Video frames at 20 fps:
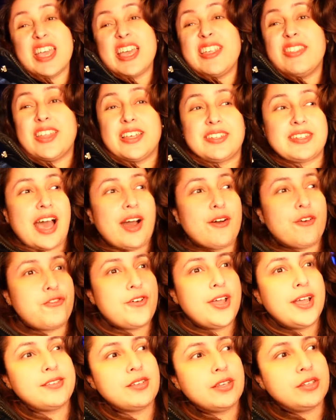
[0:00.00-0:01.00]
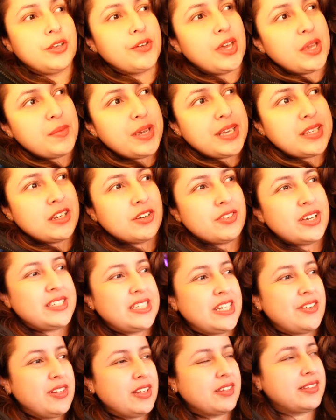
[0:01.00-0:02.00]
in this outfit doing meet and
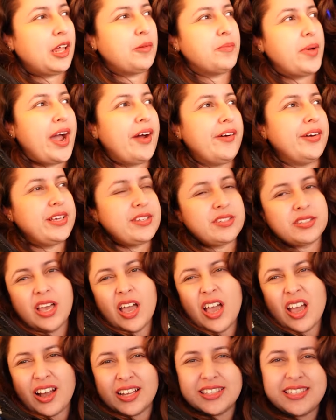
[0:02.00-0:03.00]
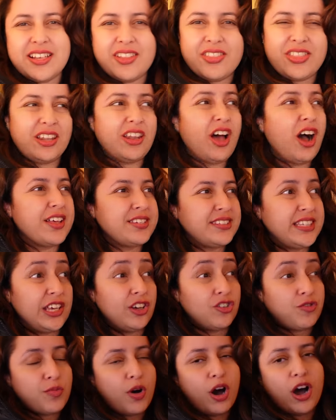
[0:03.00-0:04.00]
greets here in Disneyland Paris until the last
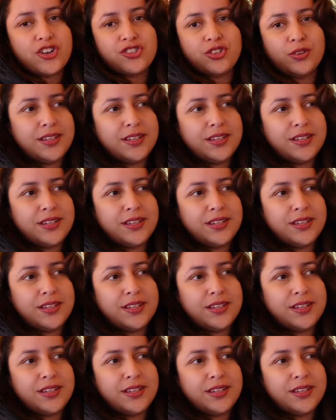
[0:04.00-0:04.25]
day of March.